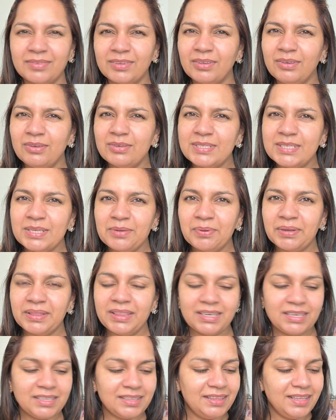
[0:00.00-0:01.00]
You see what they
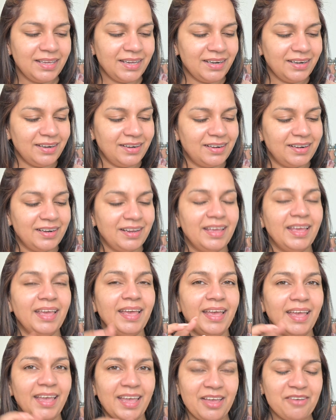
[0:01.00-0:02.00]
did there?
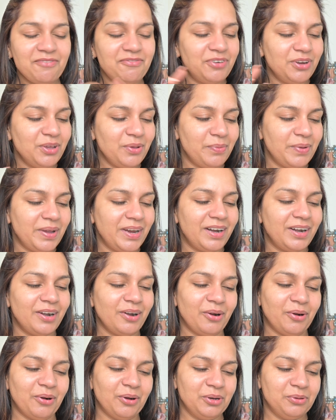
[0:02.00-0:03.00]
Everywhere,
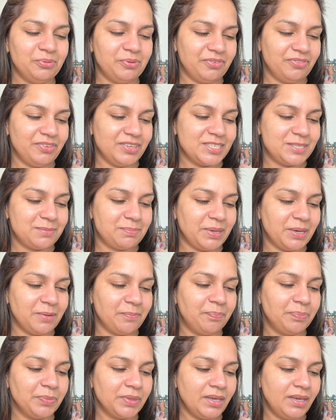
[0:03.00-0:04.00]
all over face pen.
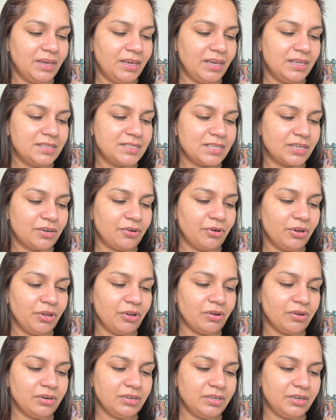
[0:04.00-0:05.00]
It's a
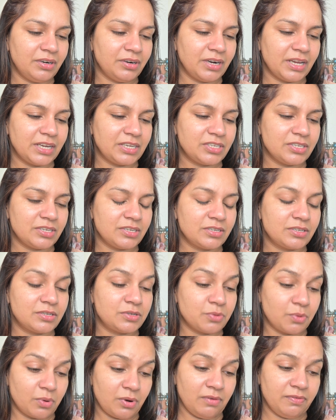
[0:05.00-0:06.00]
crayon corrector
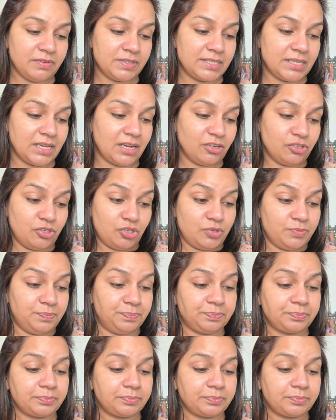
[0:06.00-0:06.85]
total visage.